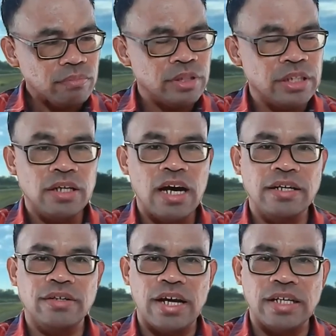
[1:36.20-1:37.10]
Then
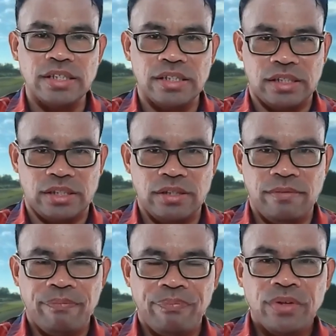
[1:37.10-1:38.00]
God created us.
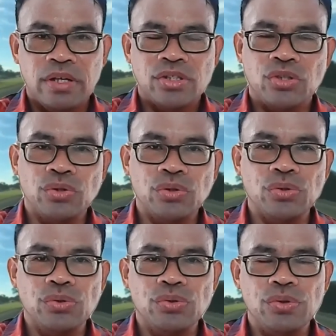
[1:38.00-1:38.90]

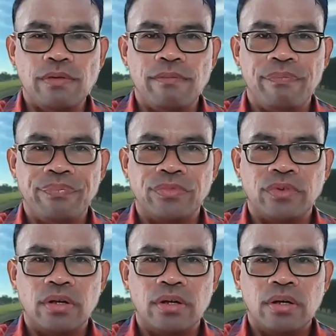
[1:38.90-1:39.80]
So
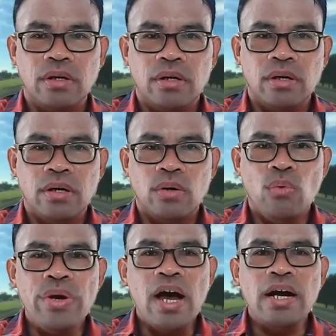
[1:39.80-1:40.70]

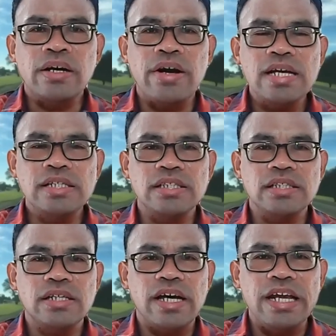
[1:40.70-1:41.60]
we are
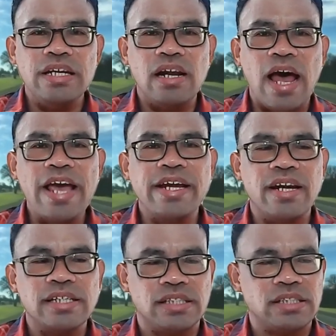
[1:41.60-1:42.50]
created in the
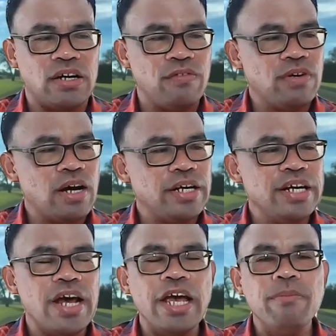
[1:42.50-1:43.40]
likeness of God,
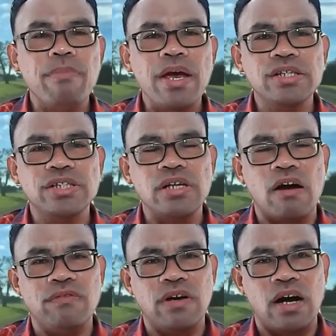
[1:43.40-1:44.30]
in the image
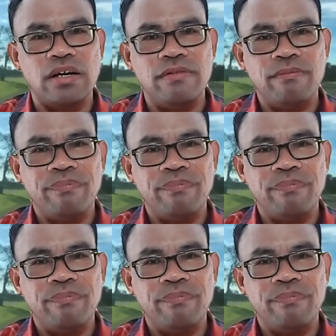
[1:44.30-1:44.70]
of God.